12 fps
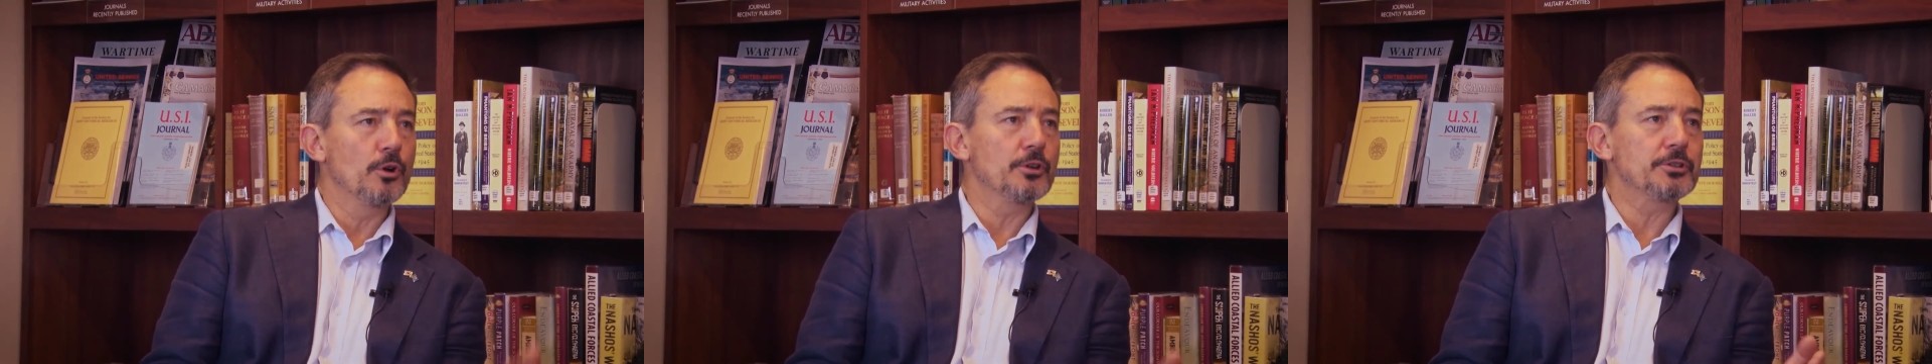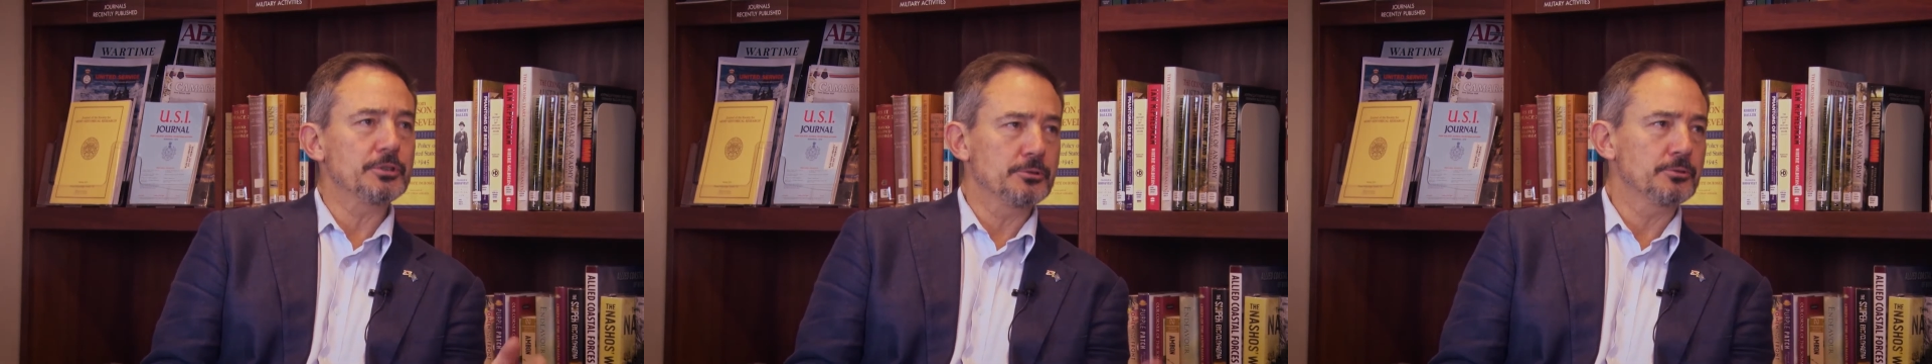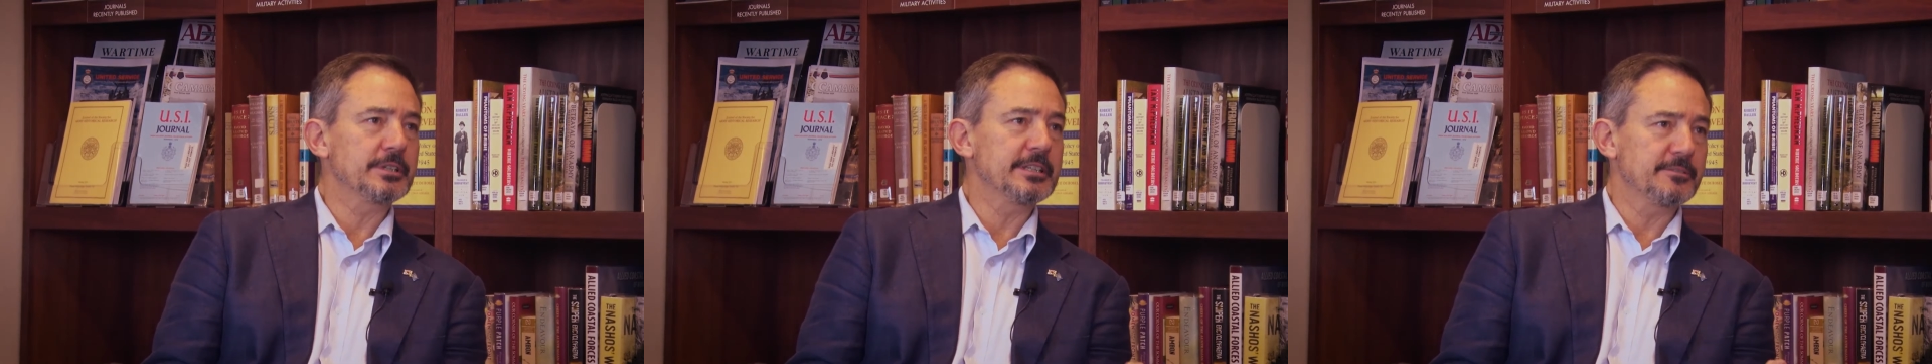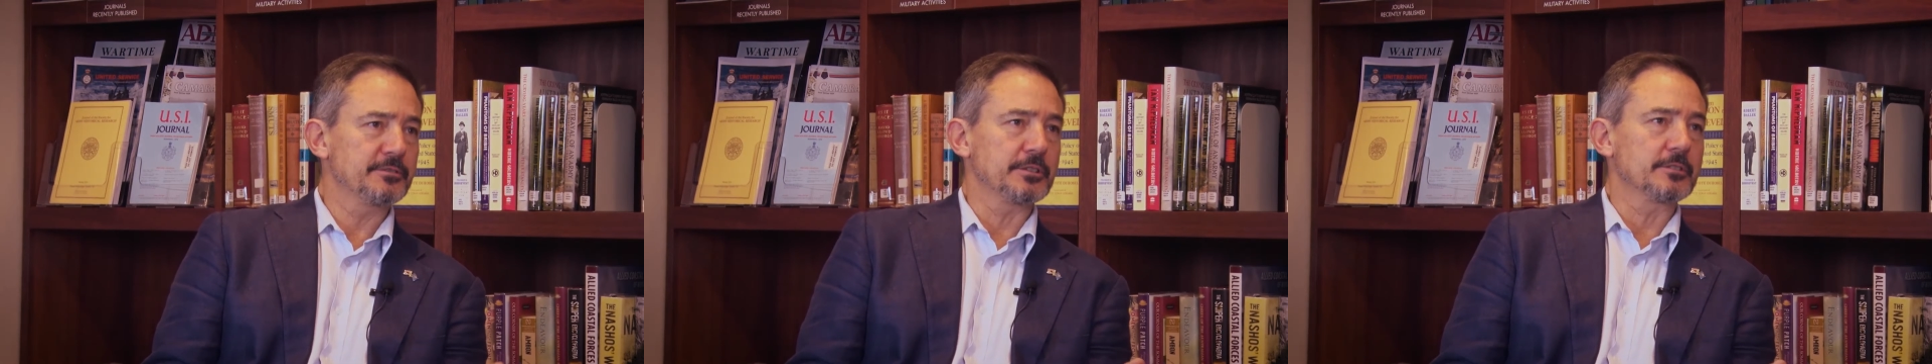you
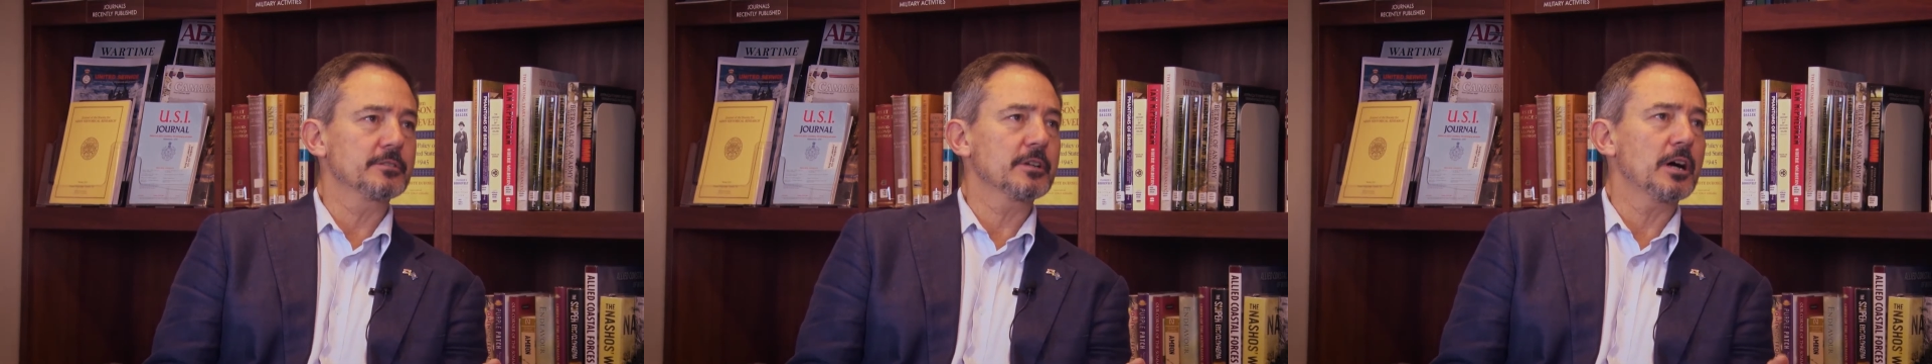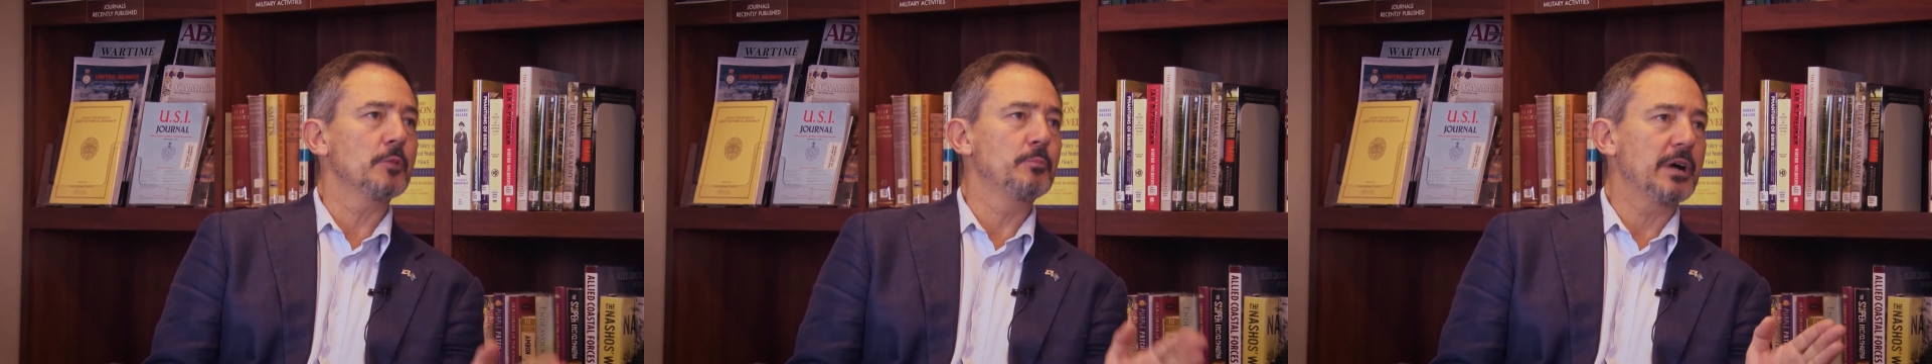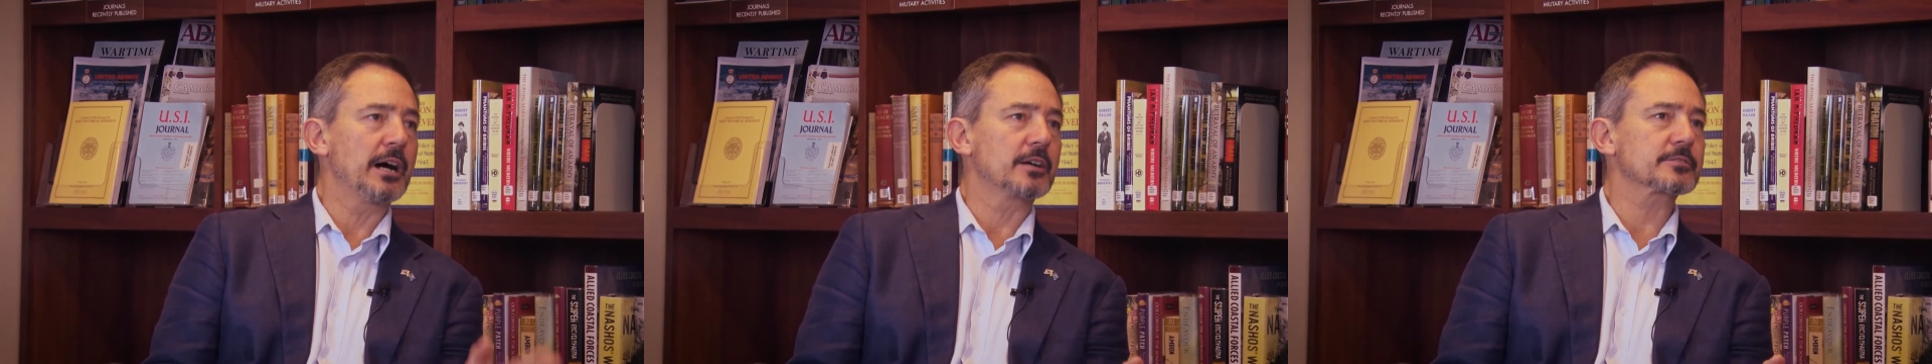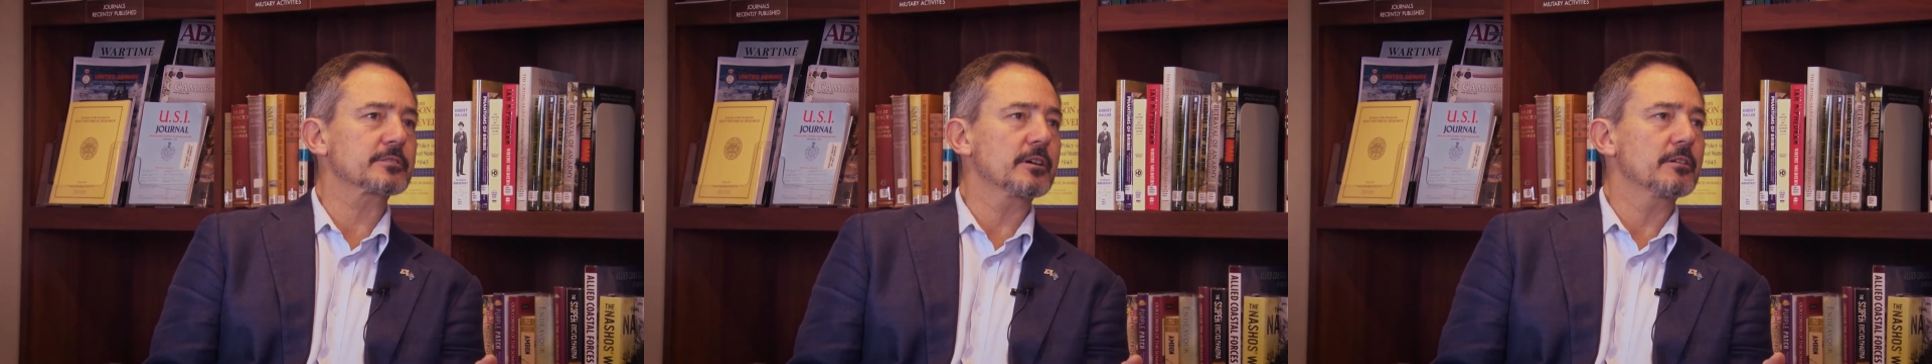given about